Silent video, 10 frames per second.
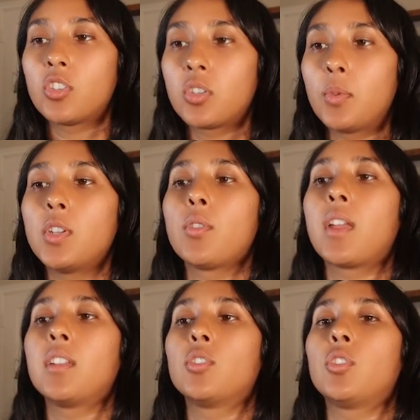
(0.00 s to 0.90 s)
just so we don't
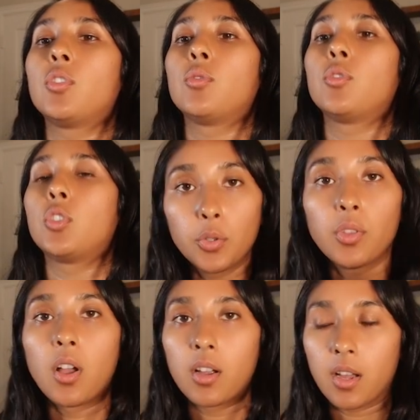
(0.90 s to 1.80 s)
get into too
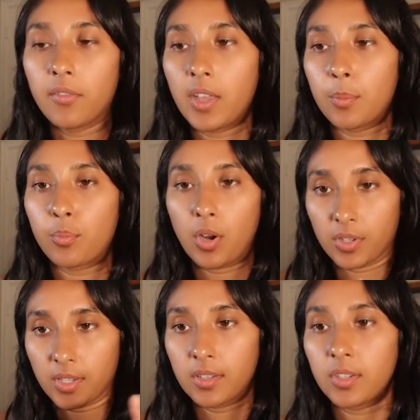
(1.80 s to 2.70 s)
long of a
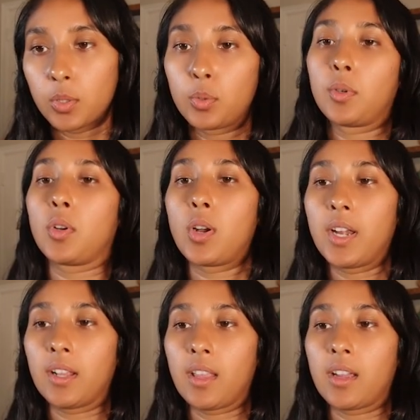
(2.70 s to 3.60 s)
process here where we're
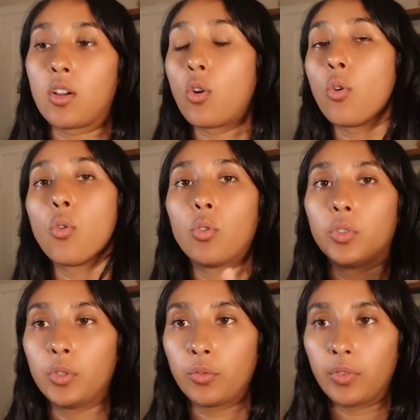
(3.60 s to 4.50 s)
creating like a whole
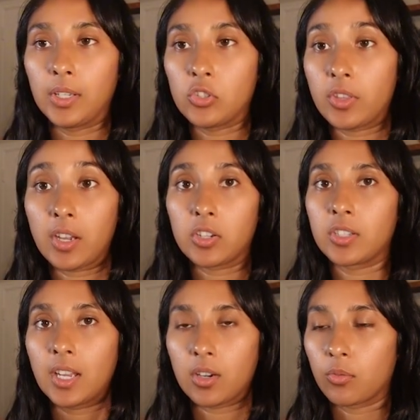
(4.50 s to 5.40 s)
new feature that could
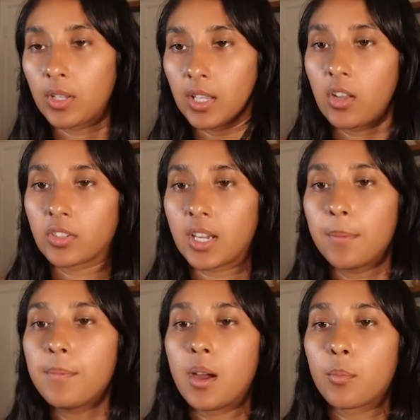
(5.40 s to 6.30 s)
take a really long
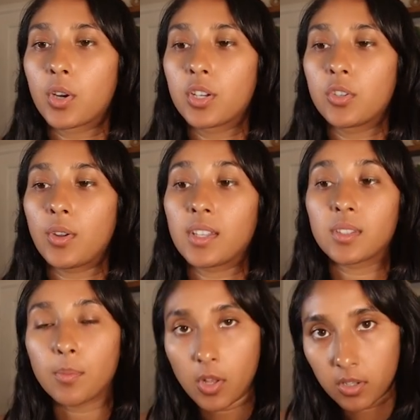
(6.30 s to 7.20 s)
time. We're going to do a
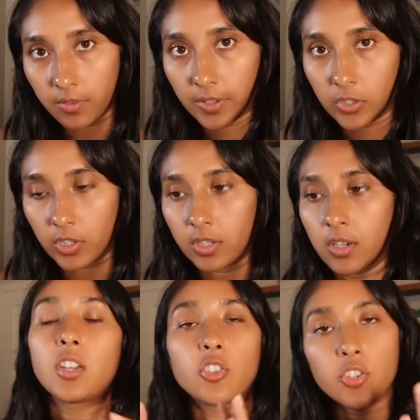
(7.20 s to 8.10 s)
small smaller feature
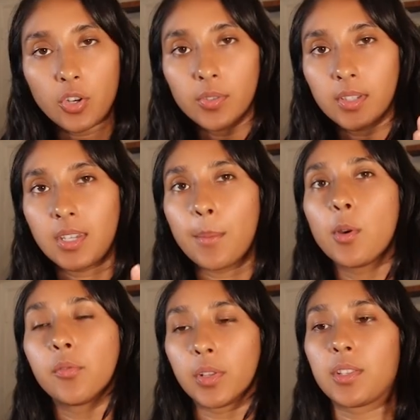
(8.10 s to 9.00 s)
that just shows a demo
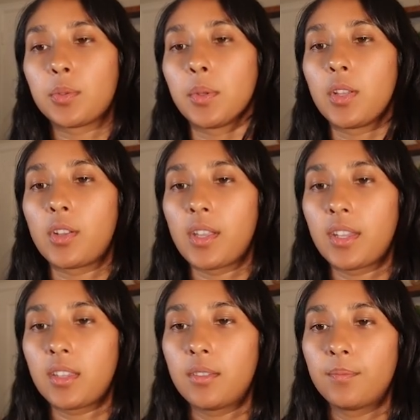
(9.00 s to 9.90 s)
of what this would look
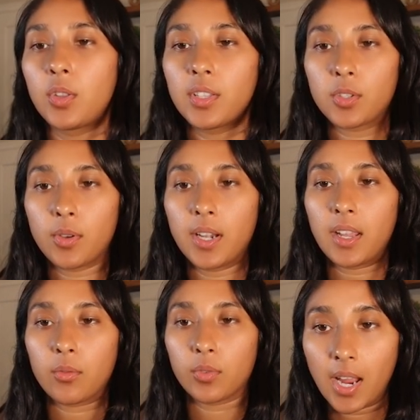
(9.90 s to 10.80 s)
like. So let's create
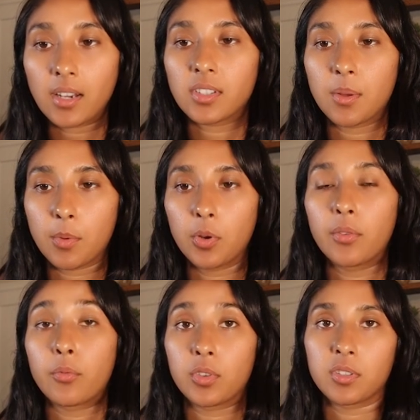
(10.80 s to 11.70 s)
a React
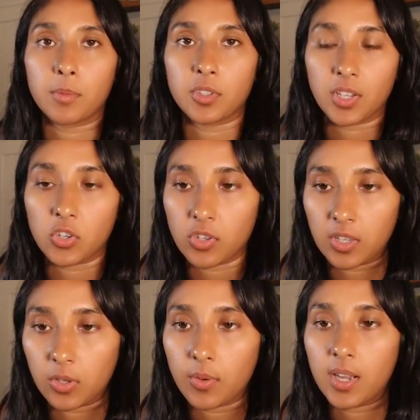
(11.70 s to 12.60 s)
component for the Smart
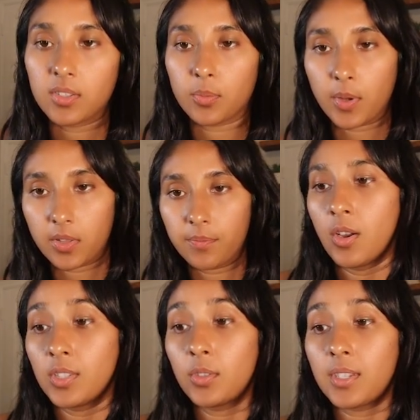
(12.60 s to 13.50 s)
Scheduling UI as well.
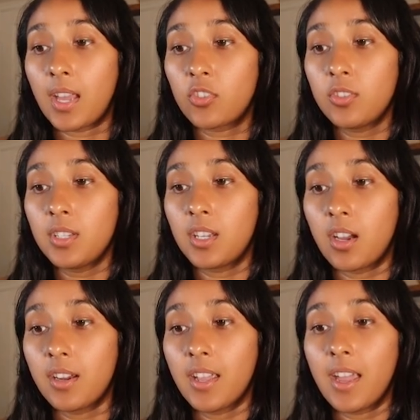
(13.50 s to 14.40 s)
Okay, so it's actually
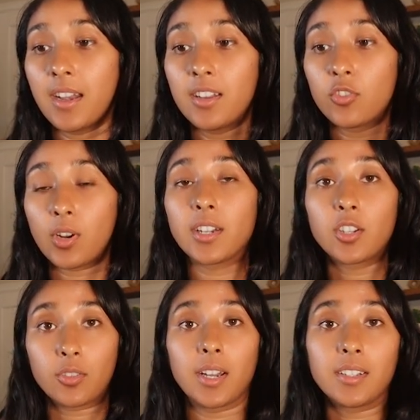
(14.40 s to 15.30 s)
gone ahead and tried to
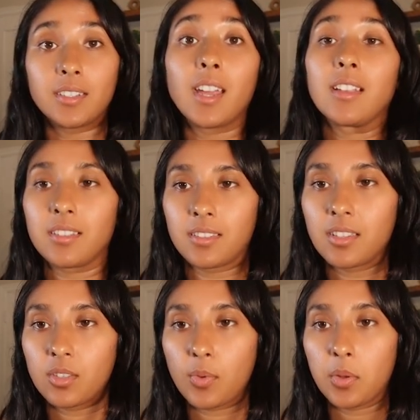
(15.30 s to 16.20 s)
create tests
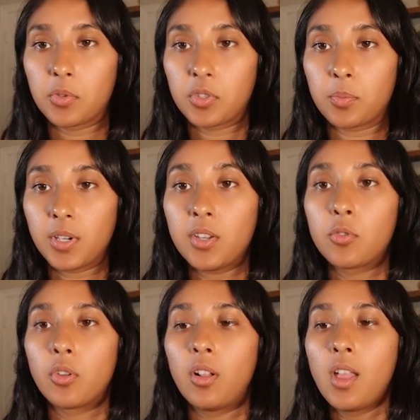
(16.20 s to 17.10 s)
as well, which is pretty
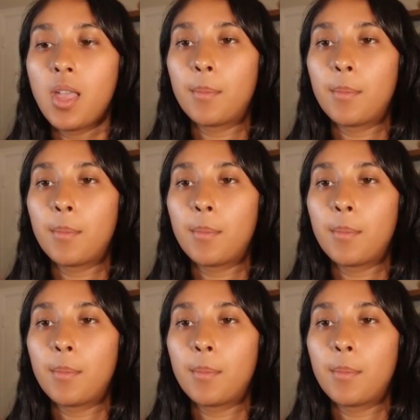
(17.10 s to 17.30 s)
cool.